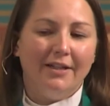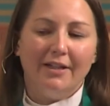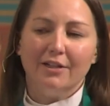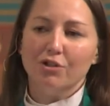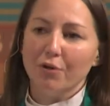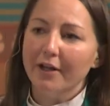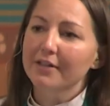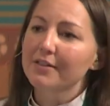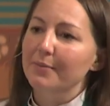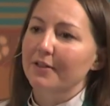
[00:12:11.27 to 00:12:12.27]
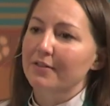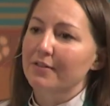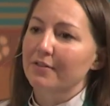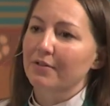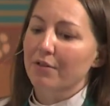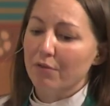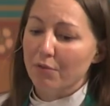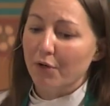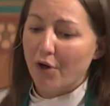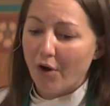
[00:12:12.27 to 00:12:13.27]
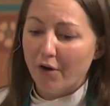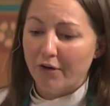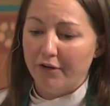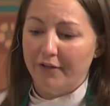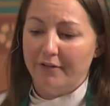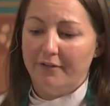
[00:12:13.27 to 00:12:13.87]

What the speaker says: It transmits through a card.